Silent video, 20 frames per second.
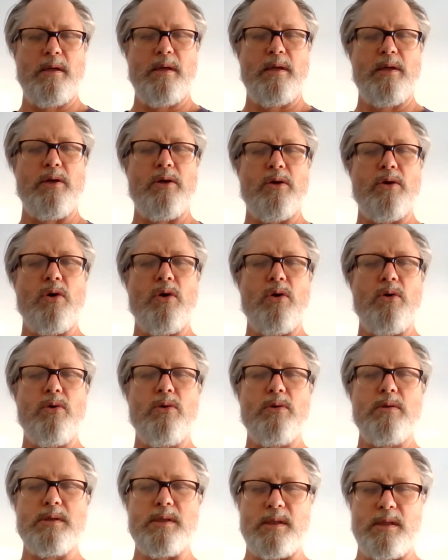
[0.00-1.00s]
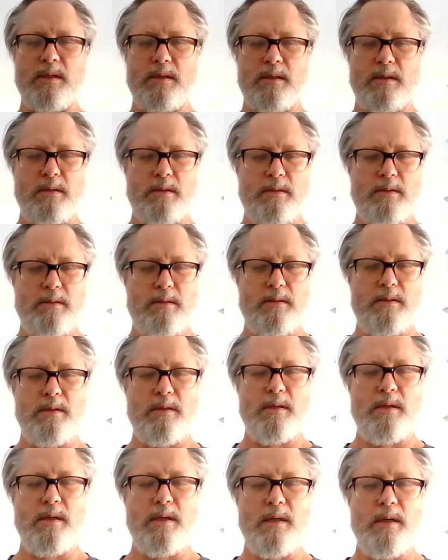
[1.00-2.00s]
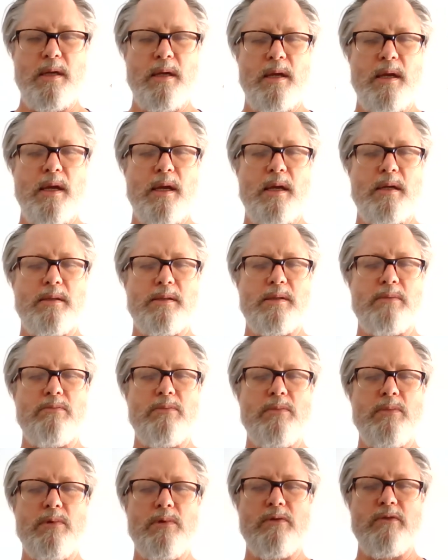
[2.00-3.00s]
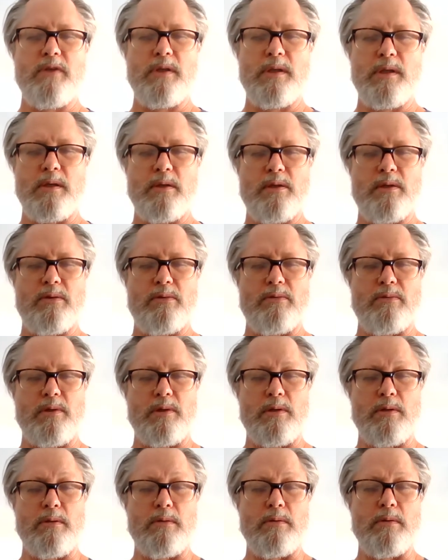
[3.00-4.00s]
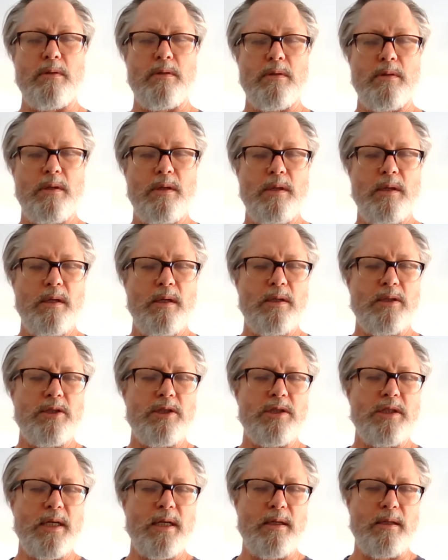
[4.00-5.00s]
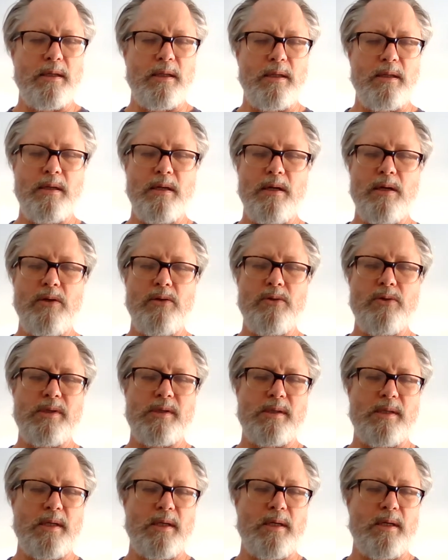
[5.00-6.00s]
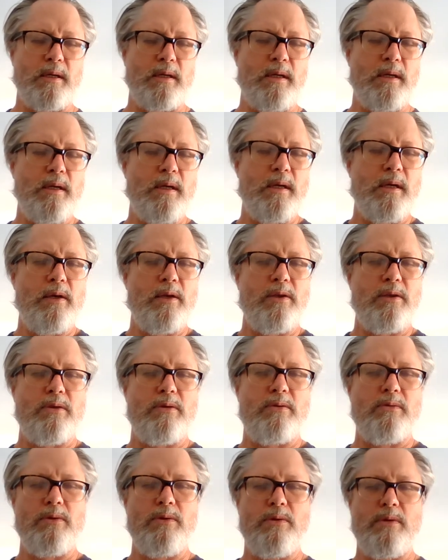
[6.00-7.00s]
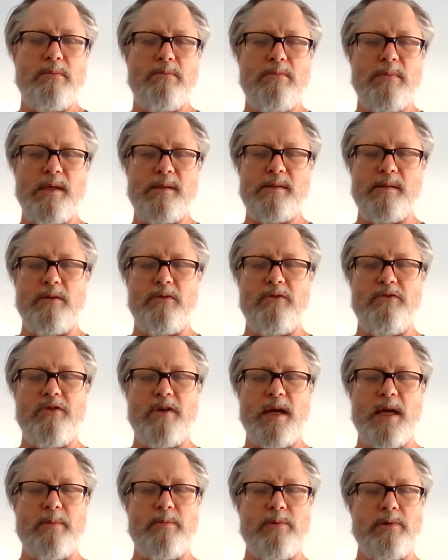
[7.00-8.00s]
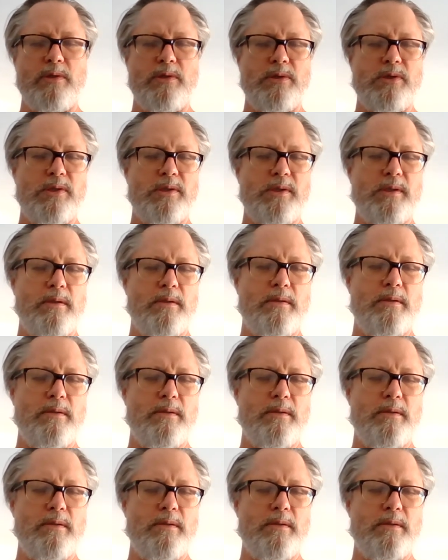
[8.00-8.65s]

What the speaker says: your holding, and it's moving it through, gently coaxing through the muscle fibers,